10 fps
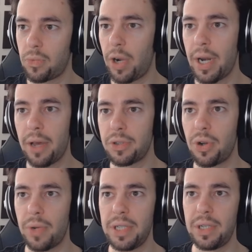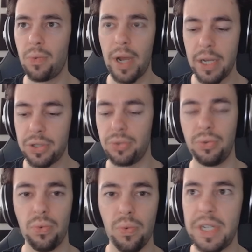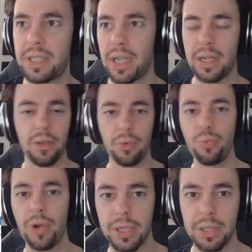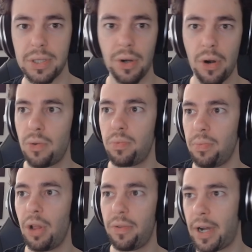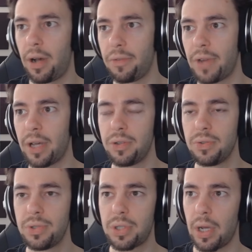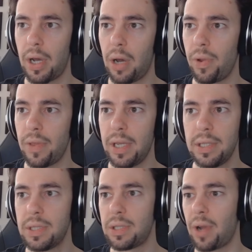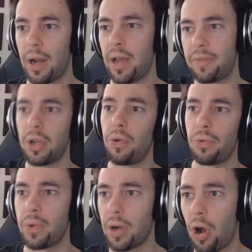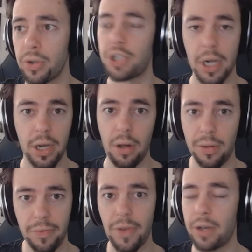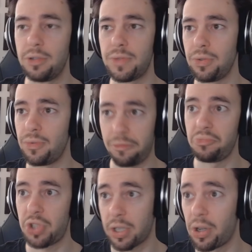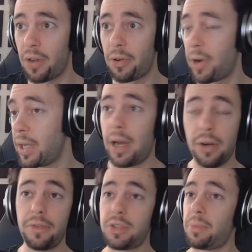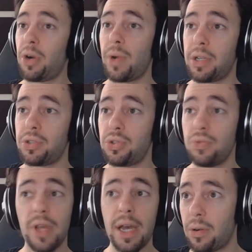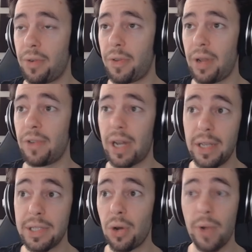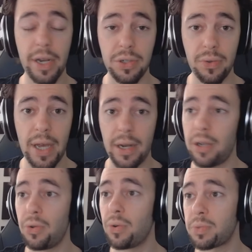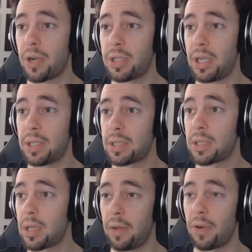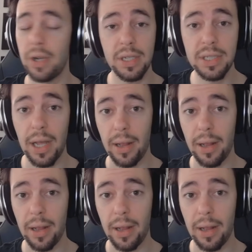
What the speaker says: Right now, there's no easy way to reset the rubric to 0, nullify all the values with ease. You kind of have to go through and uncheck all of the values you've checked off already. I don't know if there's a better way to do that, or if there even is a way to do that in Google Spreadsheets. If there is,